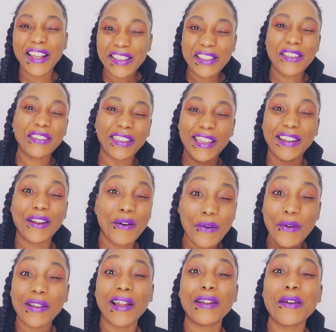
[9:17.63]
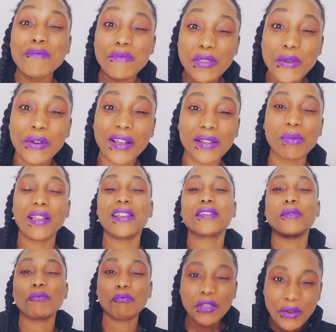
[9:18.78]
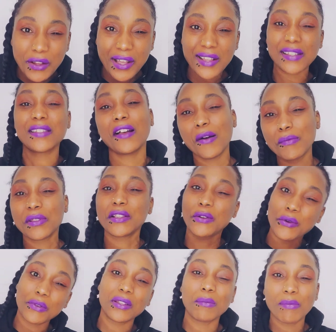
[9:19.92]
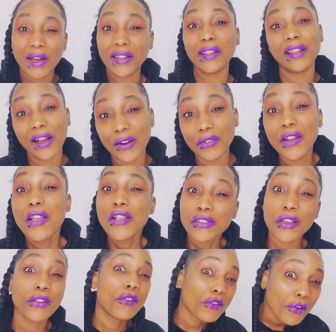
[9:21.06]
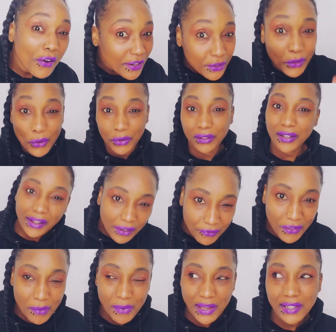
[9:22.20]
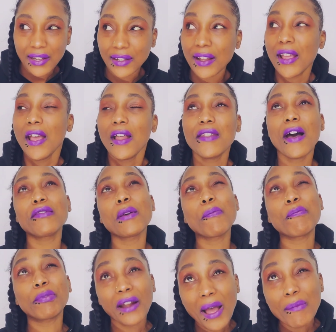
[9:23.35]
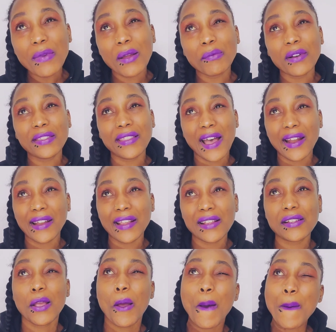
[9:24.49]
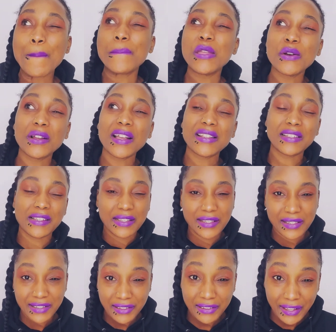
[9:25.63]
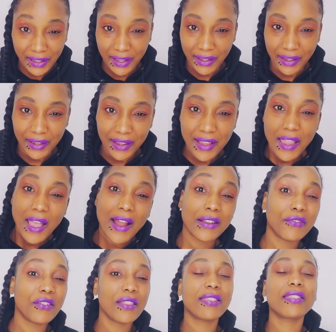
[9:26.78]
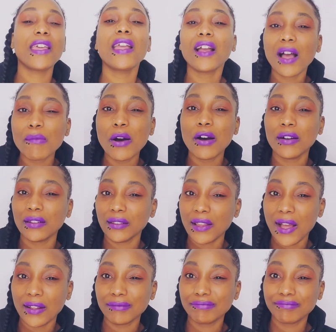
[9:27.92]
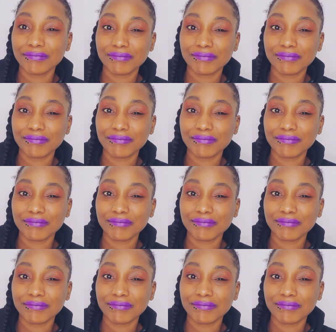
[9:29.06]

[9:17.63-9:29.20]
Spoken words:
you get a whole lot of mucus, because the mucus comes to cool the body down, so you don't go into total inflammation. Now the problem with that is mucus is sticky, and if you think about that,